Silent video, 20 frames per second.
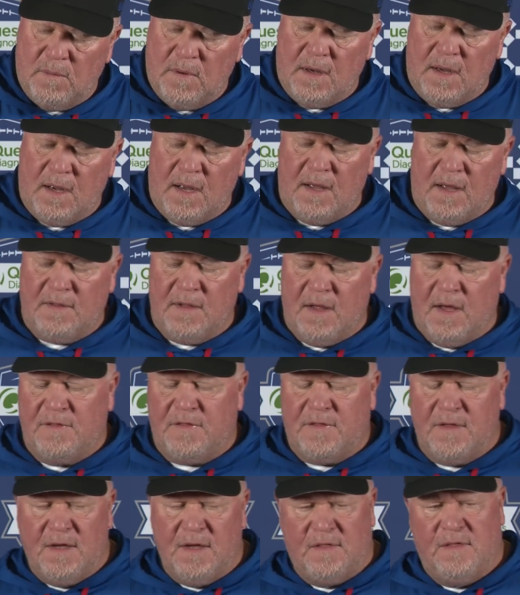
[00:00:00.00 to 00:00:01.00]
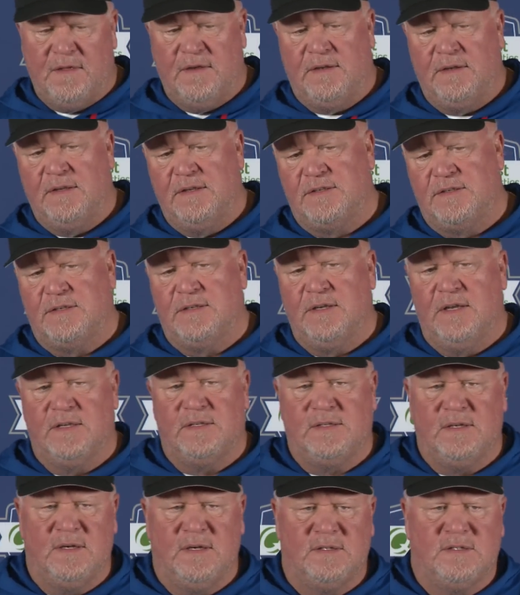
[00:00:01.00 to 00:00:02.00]
Well, I think that
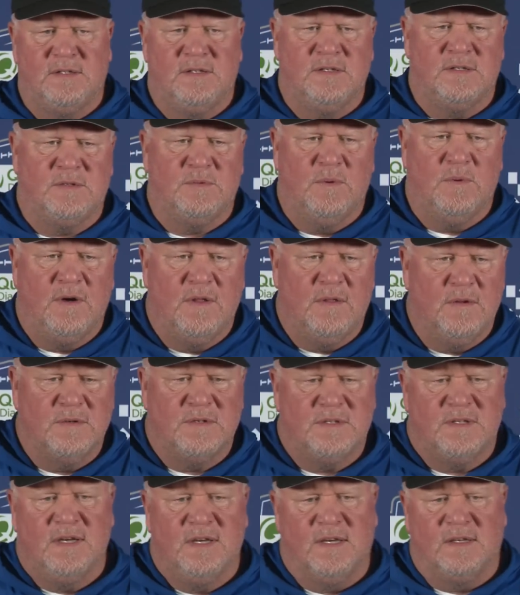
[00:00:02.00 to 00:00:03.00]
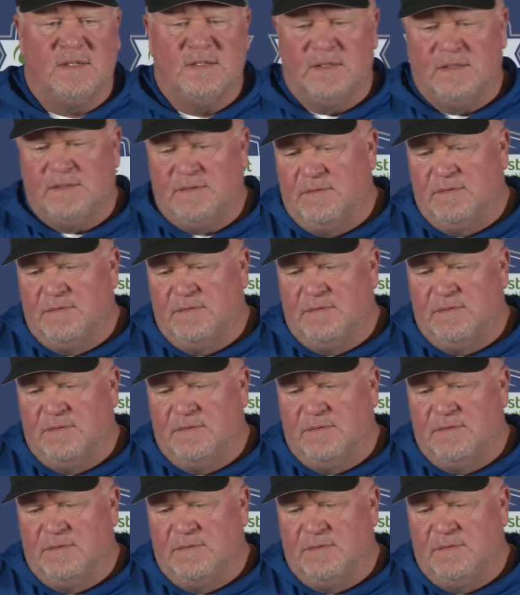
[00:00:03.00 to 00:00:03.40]
it's just one of those things.